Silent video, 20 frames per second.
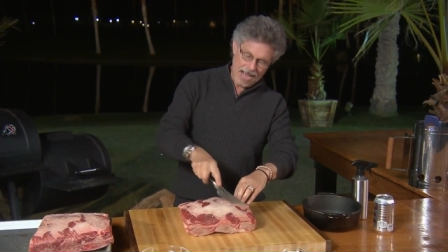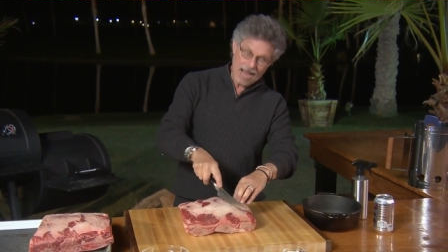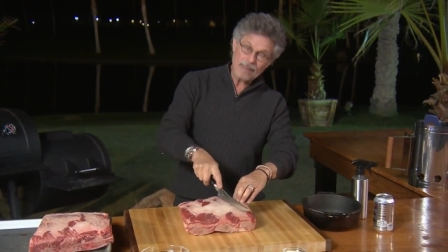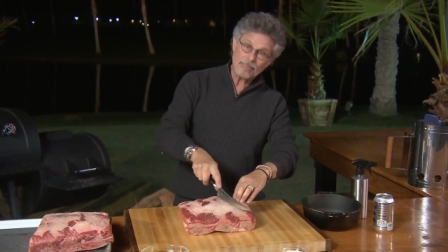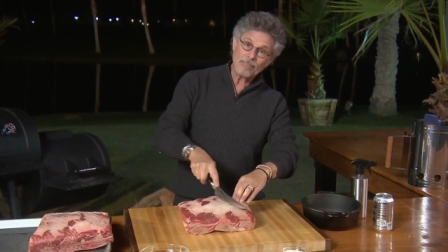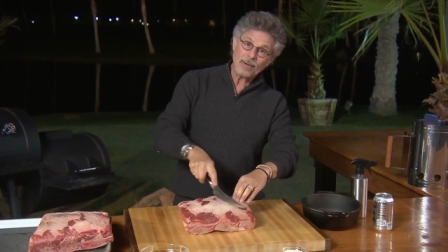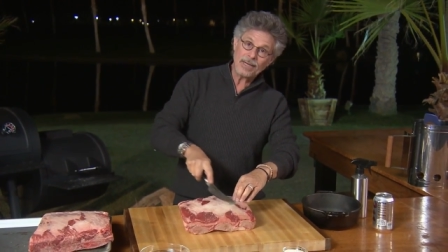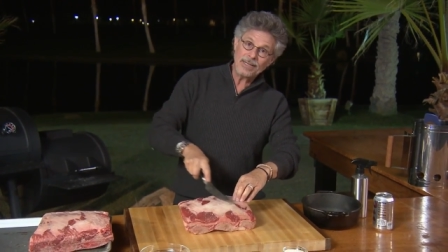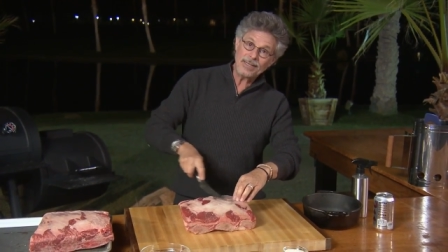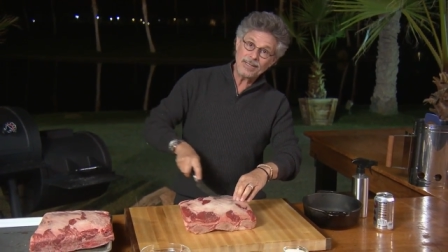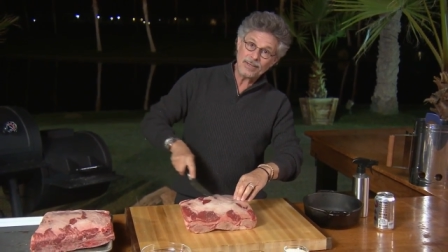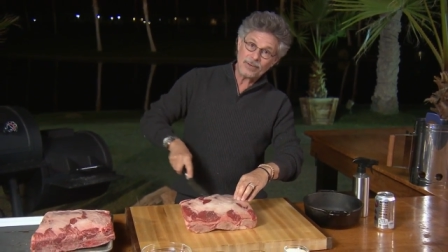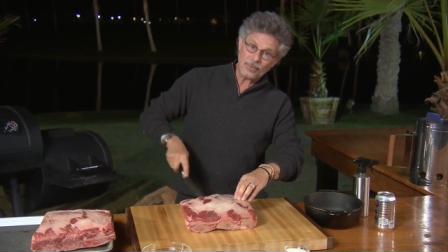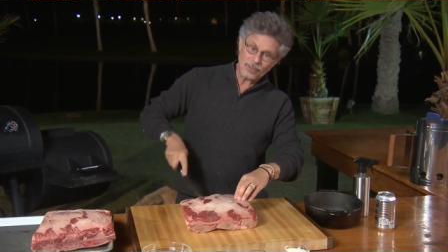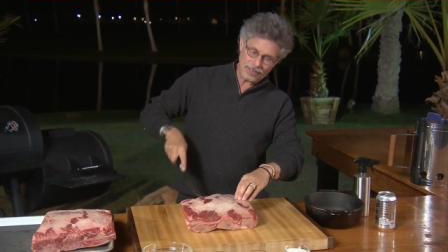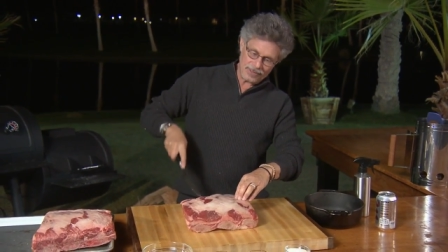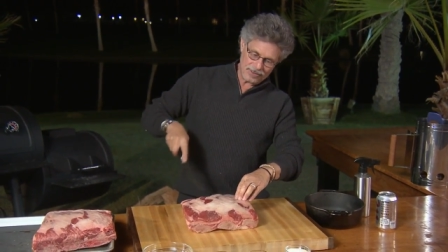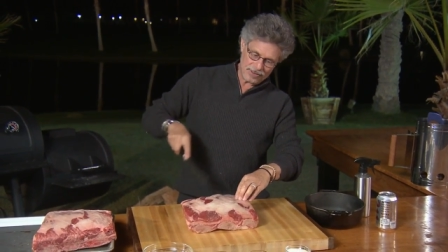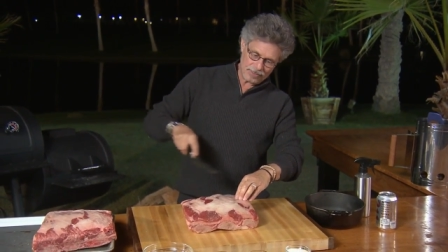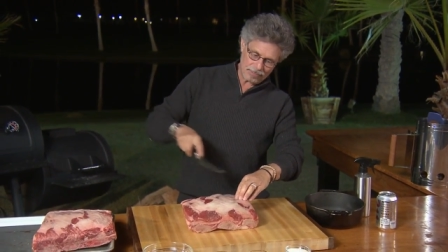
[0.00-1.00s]
at Mighty
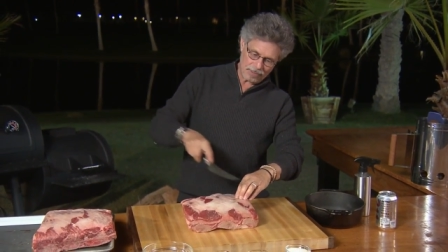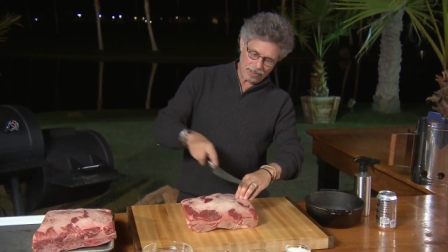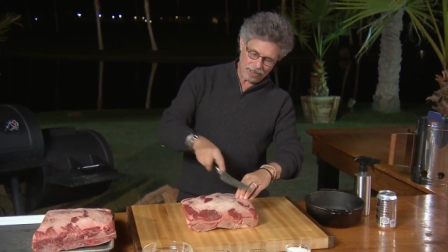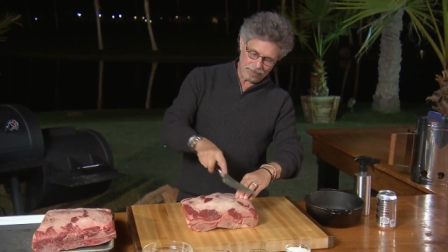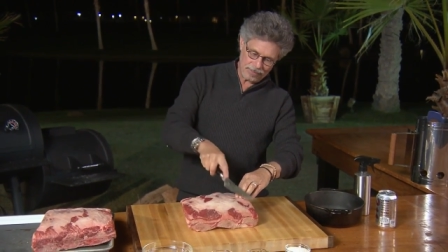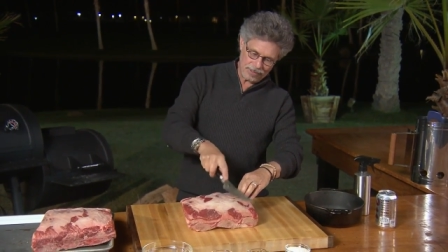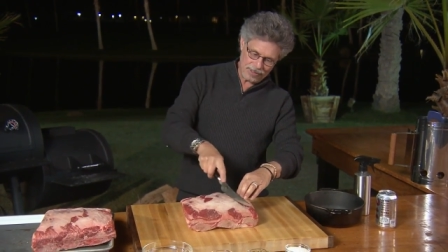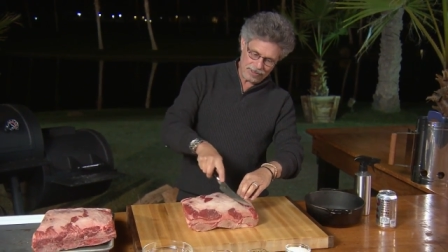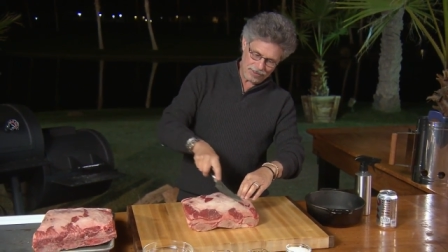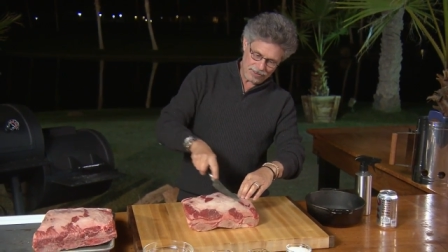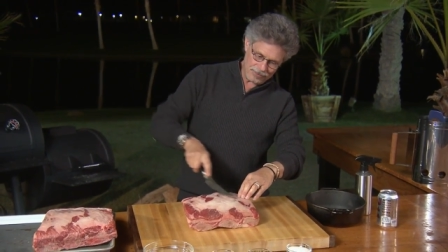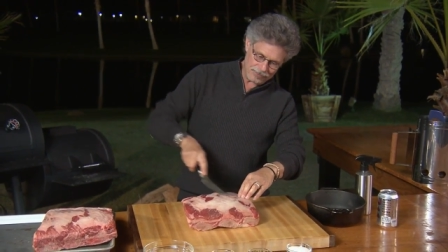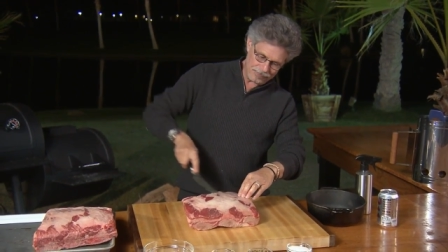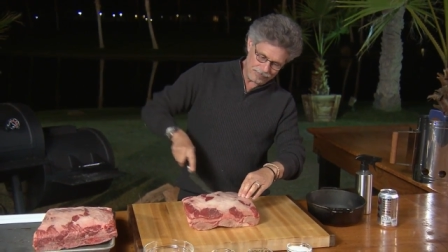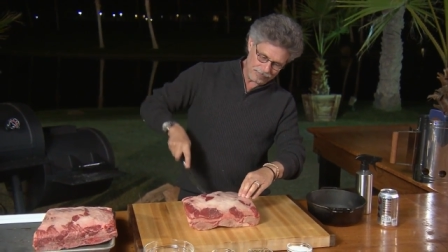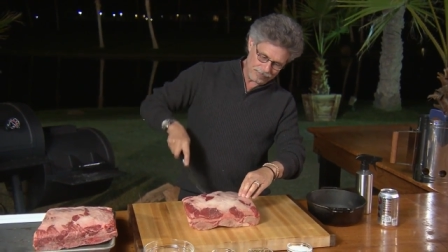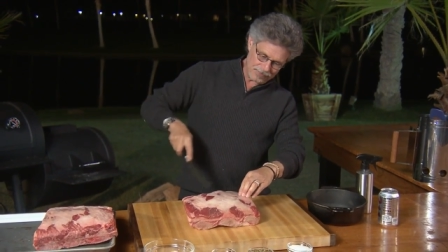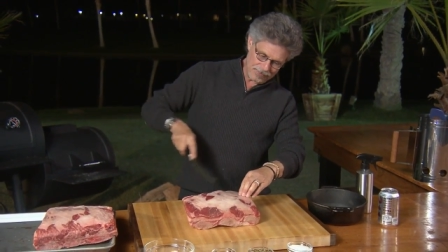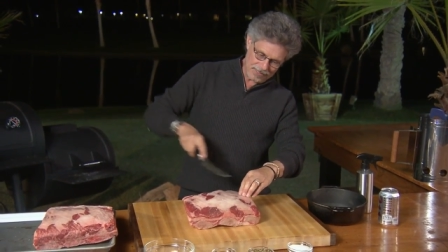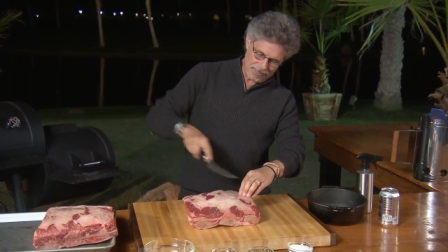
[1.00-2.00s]
Quinn's Barbecue
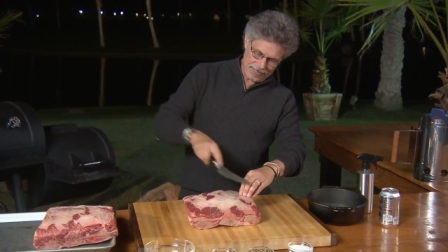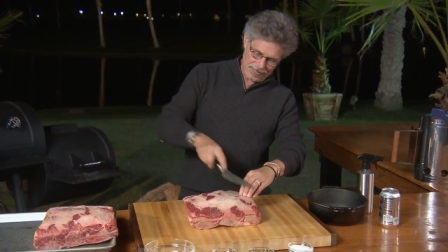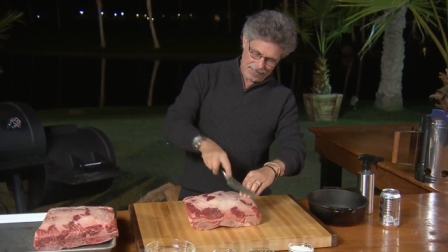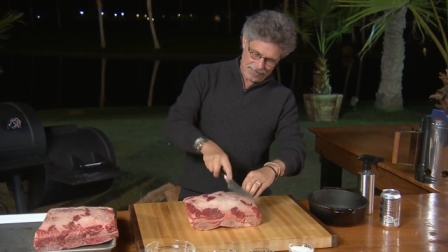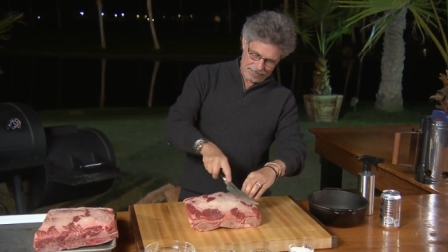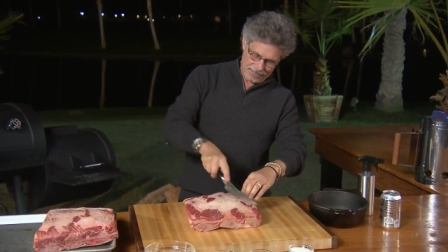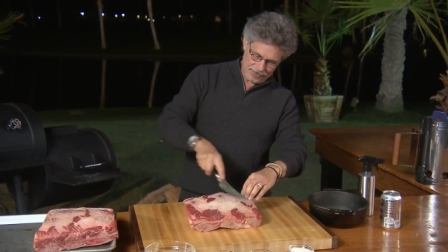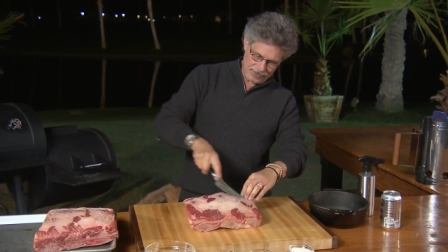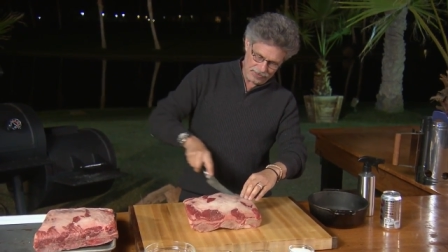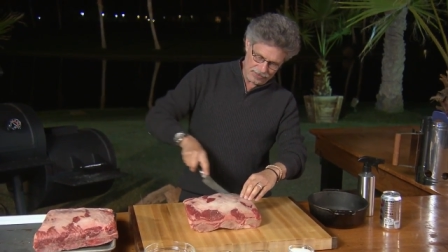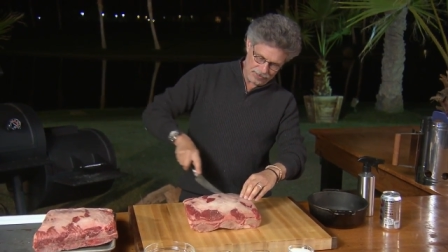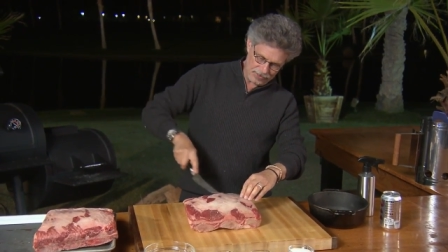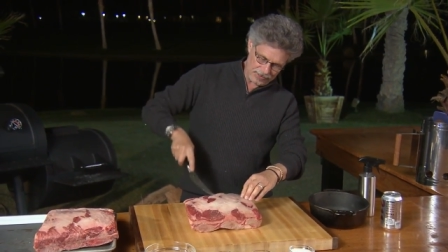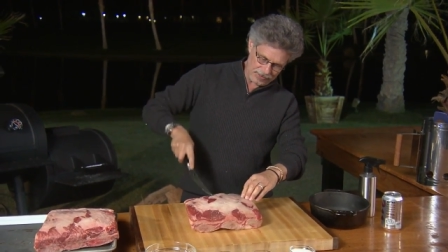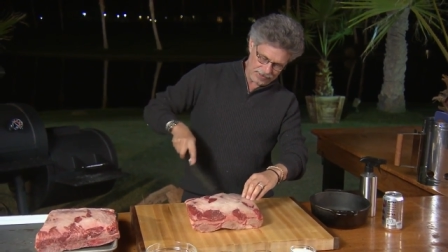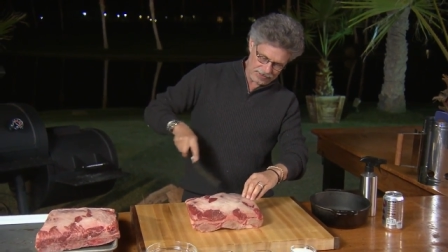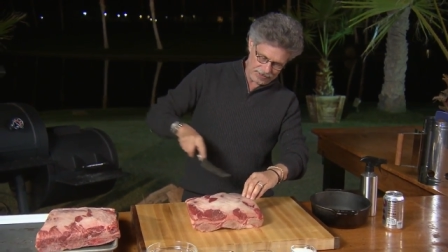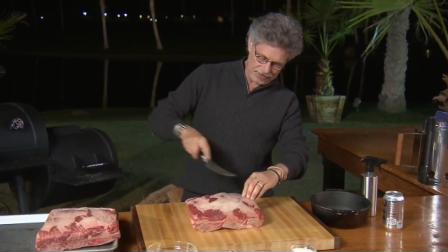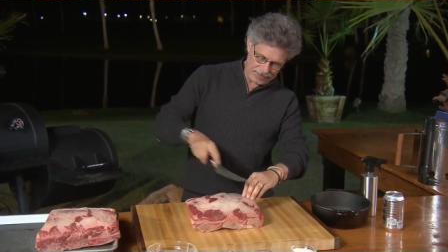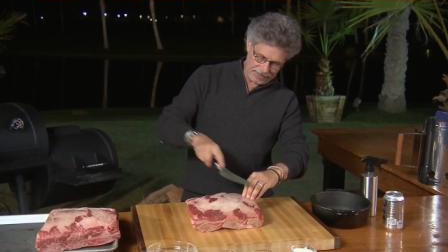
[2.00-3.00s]
in New
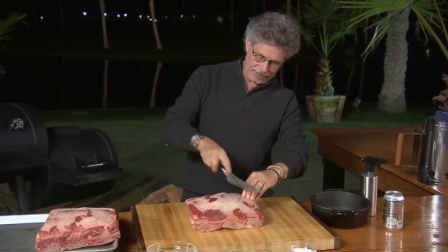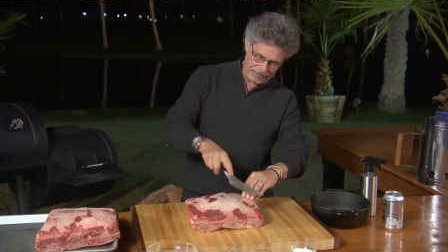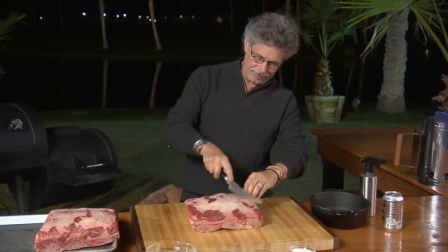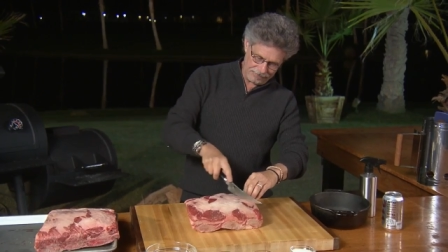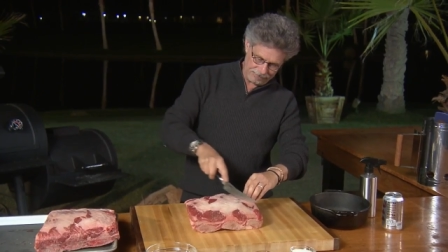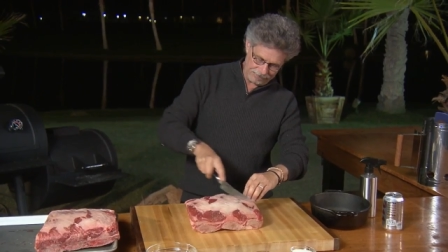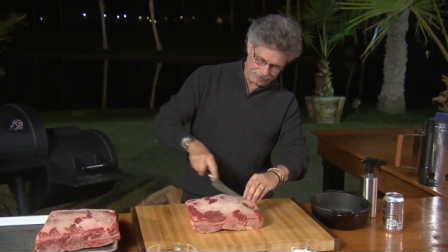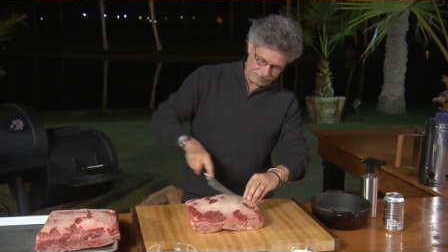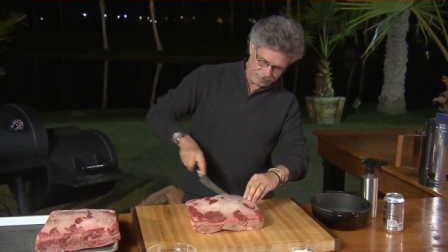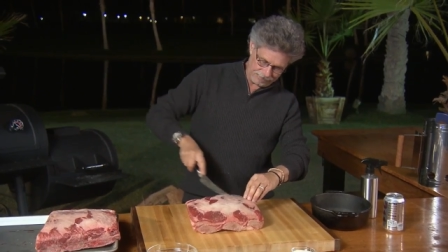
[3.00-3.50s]
York City.